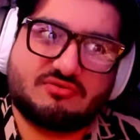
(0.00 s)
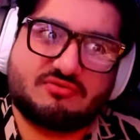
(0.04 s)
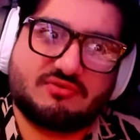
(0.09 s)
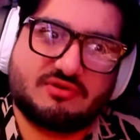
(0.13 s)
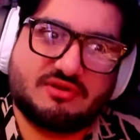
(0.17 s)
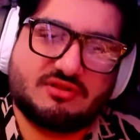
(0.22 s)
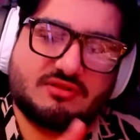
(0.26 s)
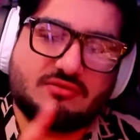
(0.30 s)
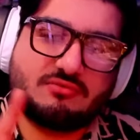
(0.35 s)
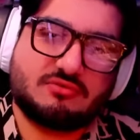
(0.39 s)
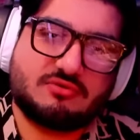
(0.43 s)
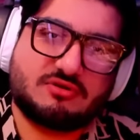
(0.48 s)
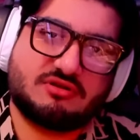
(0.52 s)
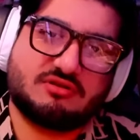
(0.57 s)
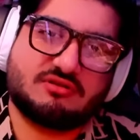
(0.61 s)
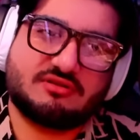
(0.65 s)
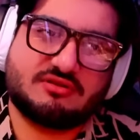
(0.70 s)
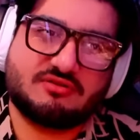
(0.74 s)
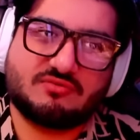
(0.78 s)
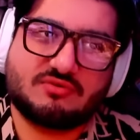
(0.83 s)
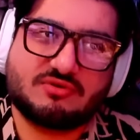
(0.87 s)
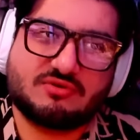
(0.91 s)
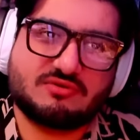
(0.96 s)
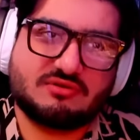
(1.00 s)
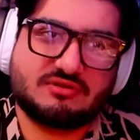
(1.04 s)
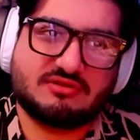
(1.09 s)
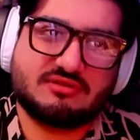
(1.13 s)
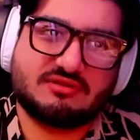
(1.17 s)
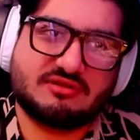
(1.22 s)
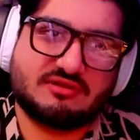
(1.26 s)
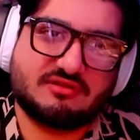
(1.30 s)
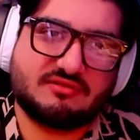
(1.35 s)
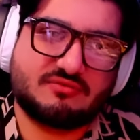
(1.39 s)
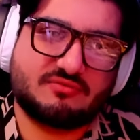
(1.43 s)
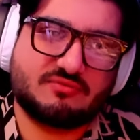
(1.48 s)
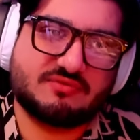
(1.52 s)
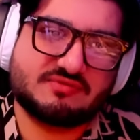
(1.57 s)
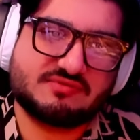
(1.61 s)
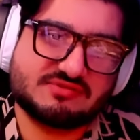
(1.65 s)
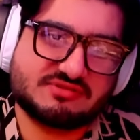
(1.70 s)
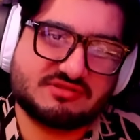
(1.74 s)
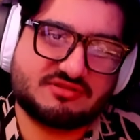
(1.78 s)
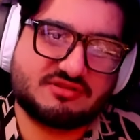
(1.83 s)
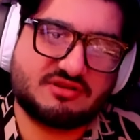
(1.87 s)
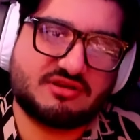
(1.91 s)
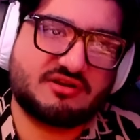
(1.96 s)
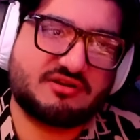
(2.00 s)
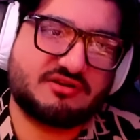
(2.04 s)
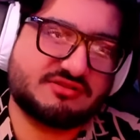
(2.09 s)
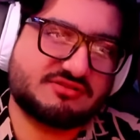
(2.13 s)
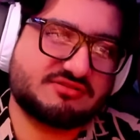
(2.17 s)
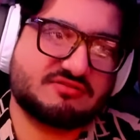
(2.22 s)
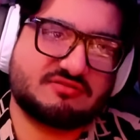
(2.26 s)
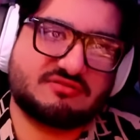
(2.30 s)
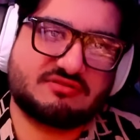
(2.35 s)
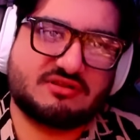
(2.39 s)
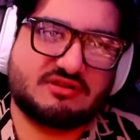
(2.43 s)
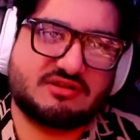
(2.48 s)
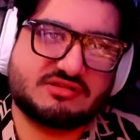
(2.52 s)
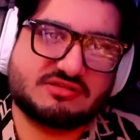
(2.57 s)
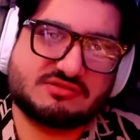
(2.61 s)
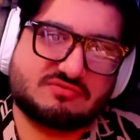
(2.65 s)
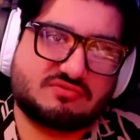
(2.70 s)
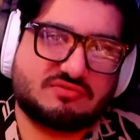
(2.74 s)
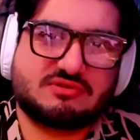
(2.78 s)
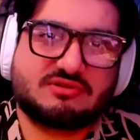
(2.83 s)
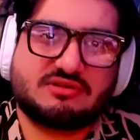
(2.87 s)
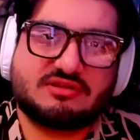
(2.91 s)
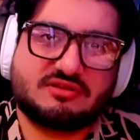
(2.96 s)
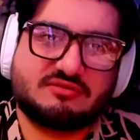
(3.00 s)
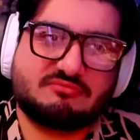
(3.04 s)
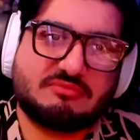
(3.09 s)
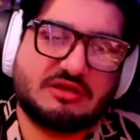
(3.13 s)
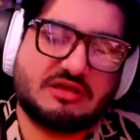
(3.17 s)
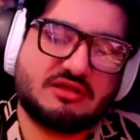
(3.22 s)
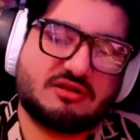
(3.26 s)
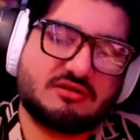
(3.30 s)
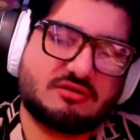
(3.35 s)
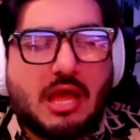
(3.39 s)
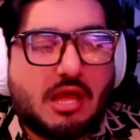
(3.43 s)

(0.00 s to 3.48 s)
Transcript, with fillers: real world and one the other one was in TARDIS, so TARDIS one didn't matter.